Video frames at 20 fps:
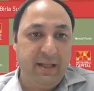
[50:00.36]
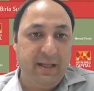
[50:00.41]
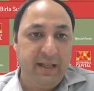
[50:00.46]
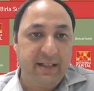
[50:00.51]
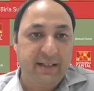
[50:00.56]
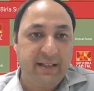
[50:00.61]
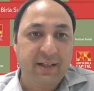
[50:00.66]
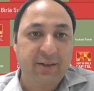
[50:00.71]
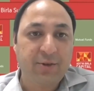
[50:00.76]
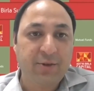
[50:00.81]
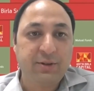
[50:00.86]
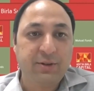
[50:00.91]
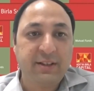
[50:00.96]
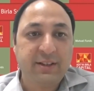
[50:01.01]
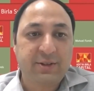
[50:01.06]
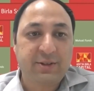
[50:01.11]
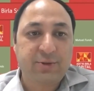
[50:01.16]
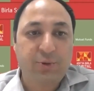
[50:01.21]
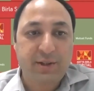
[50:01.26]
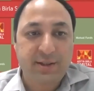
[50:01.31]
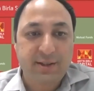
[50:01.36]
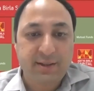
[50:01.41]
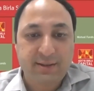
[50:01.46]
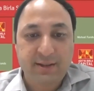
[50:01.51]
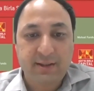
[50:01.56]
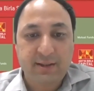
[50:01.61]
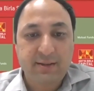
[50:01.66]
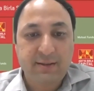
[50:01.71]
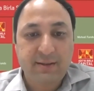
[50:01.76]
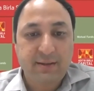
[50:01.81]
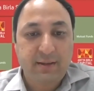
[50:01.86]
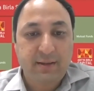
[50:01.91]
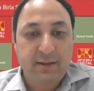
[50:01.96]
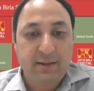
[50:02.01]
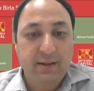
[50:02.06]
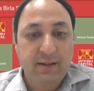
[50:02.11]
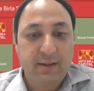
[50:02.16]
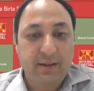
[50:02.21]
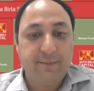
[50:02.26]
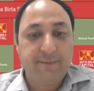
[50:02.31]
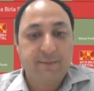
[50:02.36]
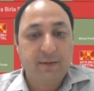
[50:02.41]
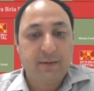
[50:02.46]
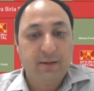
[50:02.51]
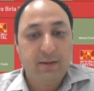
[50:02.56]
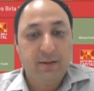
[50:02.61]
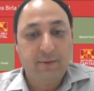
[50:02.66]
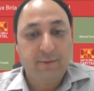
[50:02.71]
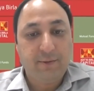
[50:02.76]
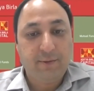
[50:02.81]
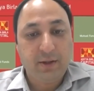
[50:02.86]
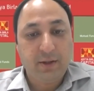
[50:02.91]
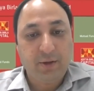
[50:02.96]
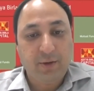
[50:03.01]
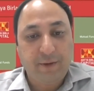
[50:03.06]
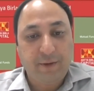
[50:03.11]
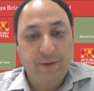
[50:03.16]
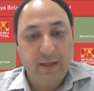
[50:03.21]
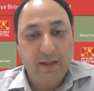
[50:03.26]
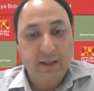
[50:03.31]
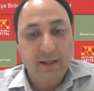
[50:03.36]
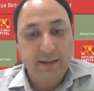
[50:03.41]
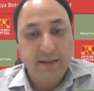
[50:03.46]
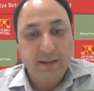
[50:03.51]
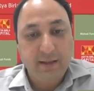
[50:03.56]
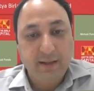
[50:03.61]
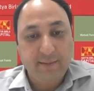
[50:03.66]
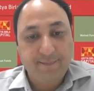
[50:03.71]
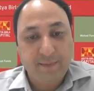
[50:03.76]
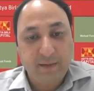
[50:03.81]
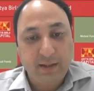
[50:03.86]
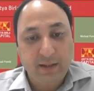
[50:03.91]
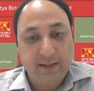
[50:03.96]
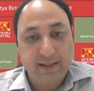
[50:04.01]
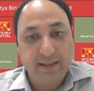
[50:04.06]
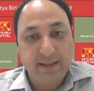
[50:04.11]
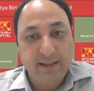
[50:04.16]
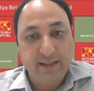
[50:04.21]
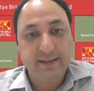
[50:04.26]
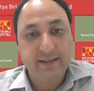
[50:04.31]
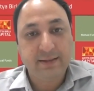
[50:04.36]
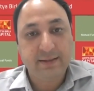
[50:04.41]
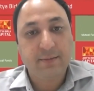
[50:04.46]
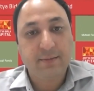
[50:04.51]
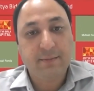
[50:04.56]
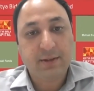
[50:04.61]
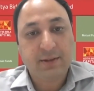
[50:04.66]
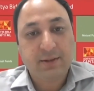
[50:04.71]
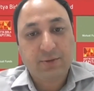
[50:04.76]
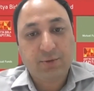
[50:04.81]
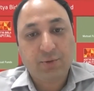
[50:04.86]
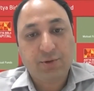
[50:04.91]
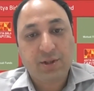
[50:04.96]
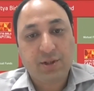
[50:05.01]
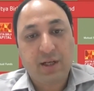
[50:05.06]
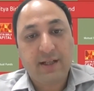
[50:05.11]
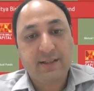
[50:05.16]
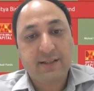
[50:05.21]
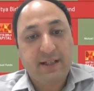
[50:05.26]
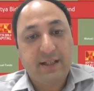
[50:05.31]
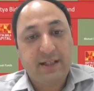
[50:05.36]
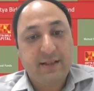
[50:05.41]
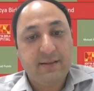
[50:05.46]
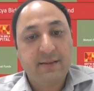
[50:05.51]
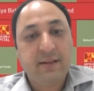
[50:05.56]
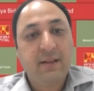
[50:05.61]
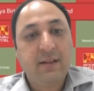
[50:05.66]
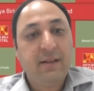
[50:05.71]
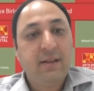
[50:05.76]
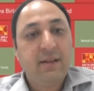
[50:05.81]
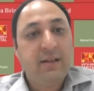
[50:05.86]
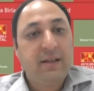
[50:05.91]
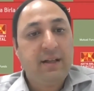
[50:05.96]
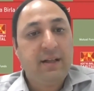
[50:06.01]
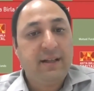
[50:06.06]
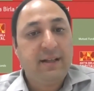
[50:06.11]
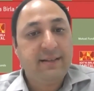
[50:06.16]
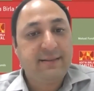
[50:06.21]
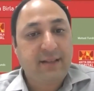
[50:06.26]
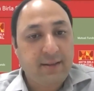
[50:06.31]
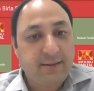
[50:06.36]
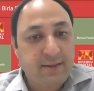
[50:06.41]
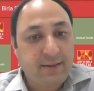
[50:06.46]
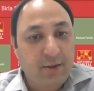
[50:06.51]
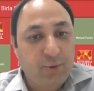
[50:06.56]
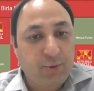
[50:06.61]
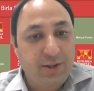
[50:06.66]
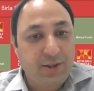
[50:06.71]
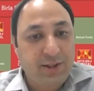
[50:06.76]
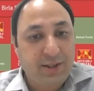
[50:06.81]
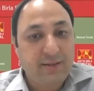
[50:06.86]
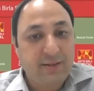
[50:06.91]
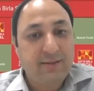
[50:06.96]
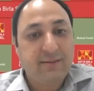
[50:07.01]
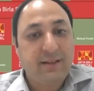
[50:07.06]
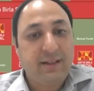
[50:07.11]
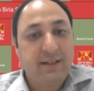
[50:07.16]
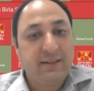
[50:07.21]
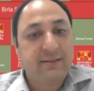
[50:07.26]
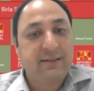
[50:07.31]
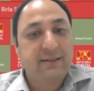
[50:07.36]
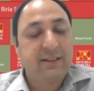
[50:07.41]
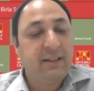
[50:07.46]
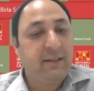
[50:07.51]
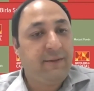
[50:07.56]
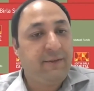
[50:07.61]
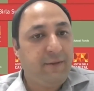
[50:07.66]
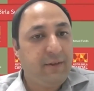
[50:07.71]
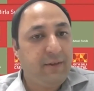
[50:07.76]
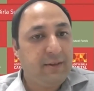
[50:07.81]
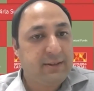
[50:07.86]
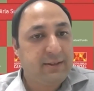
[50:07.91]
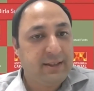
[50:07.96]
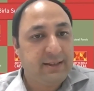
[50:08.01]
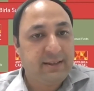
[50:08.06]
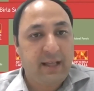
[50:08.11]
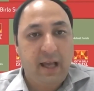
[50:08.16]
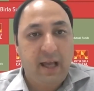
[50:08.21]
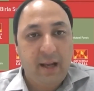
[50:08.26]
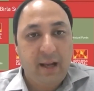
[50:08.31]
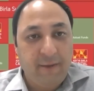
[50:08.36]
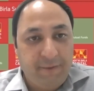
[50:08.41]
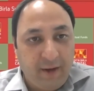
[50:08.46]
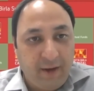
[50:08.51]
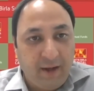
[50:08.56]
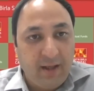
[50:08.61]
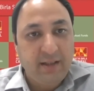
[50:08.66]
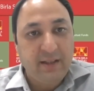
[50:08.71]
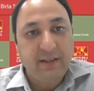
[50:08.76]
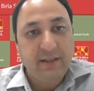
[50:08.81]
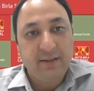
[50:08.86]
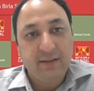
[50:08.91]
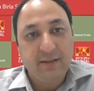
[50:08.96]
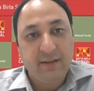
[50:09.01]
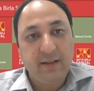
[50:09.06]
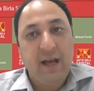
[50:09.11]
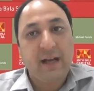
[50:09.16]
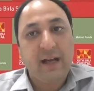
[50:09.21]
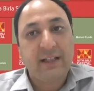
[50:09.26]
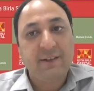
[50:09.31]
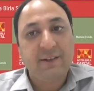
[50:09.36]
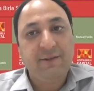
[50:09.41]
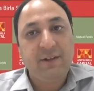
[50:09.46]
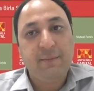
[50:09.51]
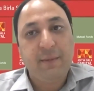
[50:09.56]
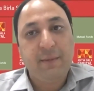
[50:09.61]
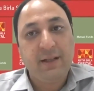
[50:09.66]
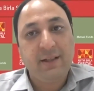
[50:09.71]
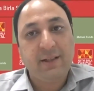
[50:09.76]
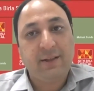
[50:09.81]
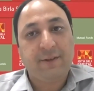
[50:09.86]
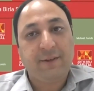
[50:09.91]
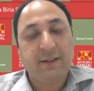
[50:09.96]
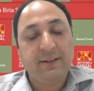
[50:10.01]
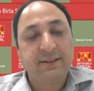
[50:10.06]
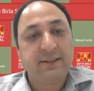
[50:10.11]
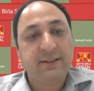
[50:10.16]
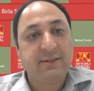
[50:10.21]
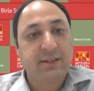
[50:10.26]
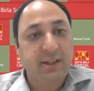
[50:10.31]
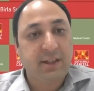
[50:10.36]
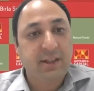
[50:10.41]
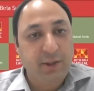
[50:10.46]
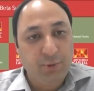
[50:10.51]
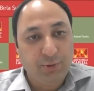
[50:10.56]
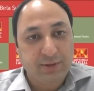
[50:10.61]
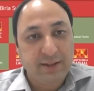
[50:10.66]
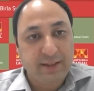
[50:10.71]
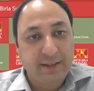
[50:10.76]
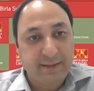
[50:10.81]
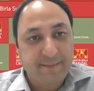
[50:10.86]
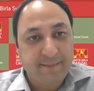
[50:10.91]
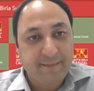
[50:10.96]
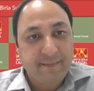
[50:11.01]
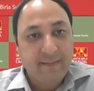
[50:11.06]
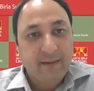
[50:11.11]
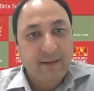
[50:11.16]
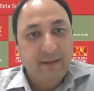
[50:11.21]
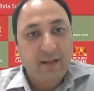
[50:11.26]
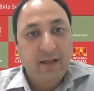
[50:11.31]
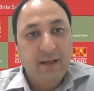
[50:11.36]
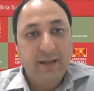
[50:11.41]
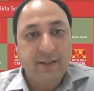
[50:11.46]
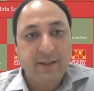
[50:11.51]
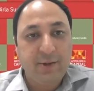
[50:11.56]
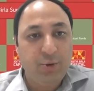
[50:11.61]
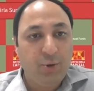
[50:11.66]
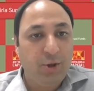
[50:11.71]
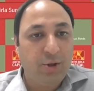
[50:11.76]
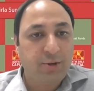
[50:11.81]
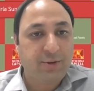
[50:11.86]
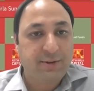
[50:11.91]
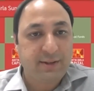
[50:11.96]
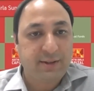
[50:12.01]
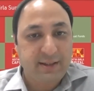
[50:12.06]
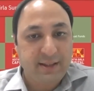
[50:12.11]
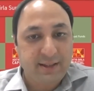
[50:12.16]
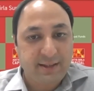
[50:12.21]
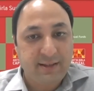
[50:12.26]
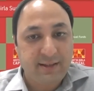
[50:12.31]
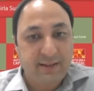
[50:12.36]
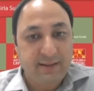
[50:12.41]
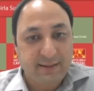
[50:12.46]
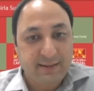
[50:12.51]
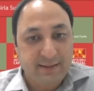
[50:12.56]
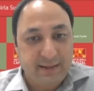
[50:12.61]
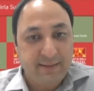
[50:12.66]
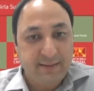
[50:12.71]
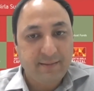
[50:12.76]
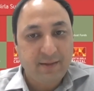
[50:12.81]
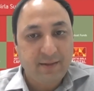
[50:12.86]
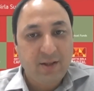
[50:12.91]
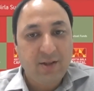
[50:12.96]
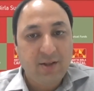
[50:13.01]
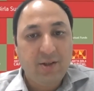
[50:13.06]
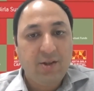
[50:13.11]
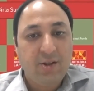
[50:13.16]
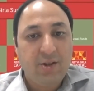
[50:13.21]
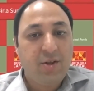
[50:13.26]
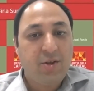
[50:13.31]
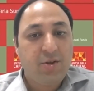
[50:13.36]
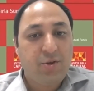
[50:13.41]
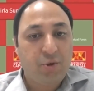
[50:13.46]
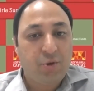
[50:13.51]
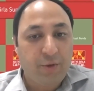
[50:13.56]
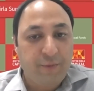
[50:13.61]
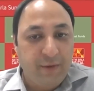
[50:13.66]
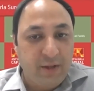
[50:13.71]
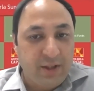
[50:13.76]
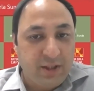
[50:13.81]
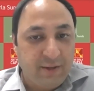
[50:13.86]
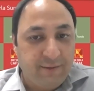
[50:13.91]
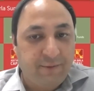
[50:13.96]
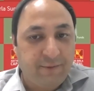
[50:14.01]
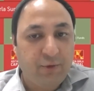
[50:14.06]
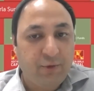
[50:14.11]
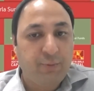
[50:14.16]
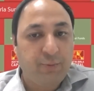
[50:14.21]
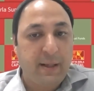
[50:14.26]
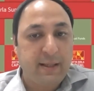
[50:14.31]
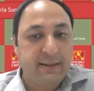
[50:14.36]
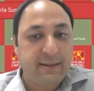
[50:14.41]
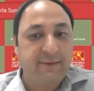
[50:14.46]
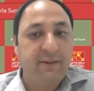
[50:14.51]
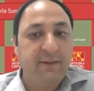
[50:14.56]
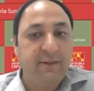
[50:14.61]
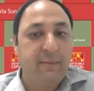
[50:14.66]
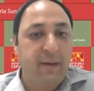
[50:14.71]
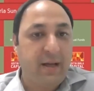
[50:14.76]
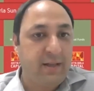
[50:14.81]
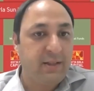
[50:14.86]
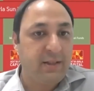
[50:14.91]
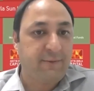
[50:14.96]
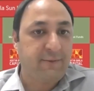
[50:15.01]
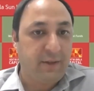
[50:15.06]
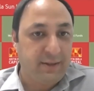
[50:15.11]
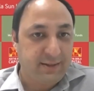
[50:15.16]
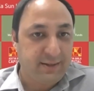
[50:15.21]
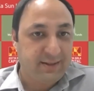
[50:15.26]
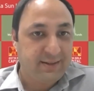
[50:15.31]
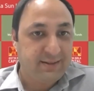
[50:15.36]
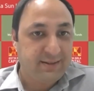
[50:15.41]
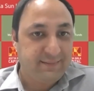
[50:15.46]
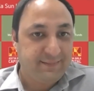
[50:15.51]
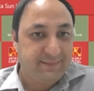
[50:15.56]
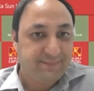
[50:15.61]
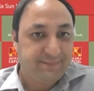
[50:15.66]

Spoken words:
linking to this question, sir, one of our attendees, Mr. Tushar Jain, has asked a question that since alpha in actively managed funds is reducing, and you also suggested the same, should we shift to passively managed funds?